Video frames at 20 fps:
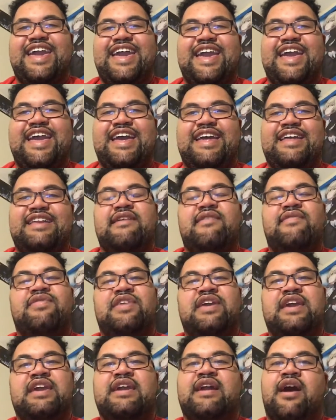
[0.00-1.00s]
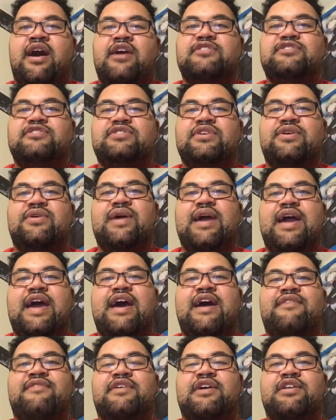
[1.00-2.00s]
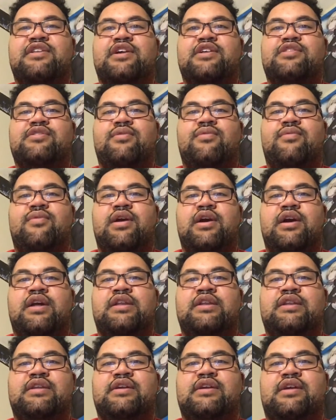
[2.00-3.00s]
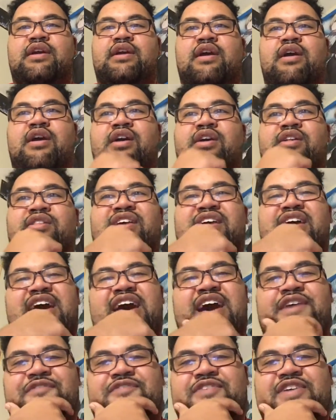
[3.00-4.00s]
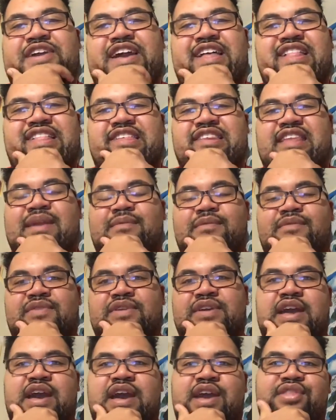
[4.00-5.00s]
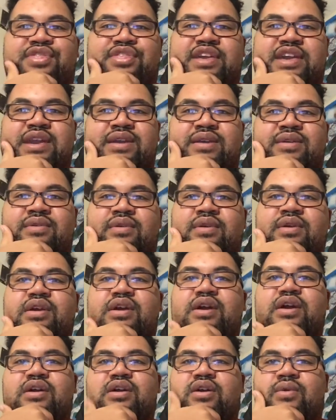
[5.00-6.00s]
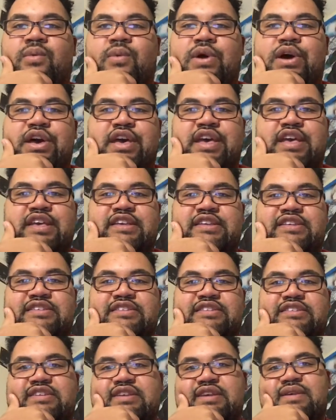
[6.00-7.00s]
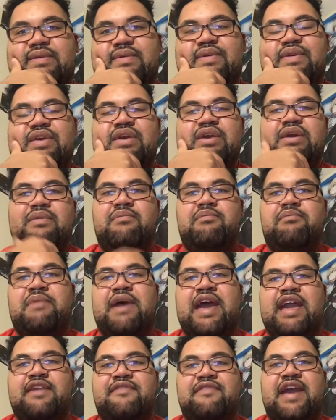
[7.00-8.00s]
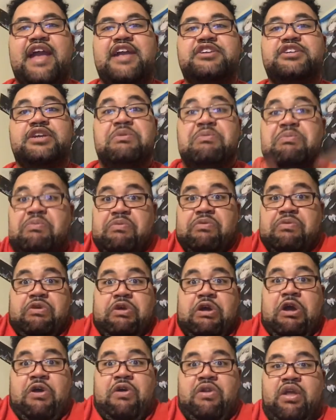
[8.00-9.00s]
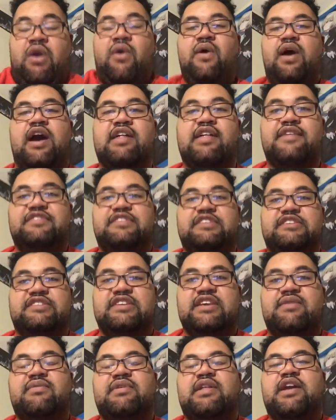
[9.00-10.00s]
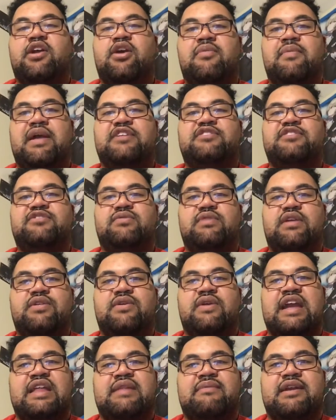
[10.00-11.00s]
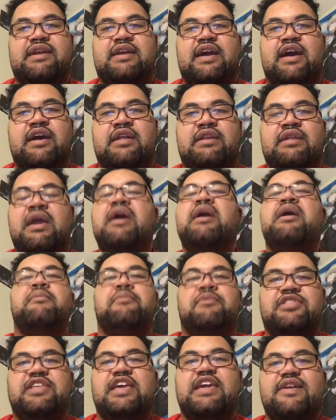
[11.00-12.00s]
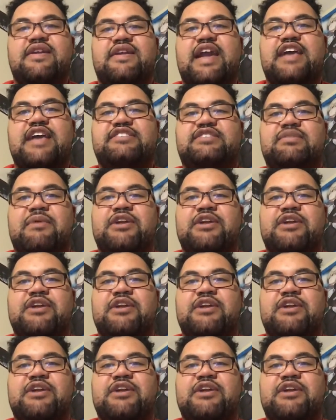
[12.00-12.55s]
and they also have another one called, I forgot the name of it. I think it was bag of action? I don't know. I'll have to see when I go back to another anime con. But thank you guys so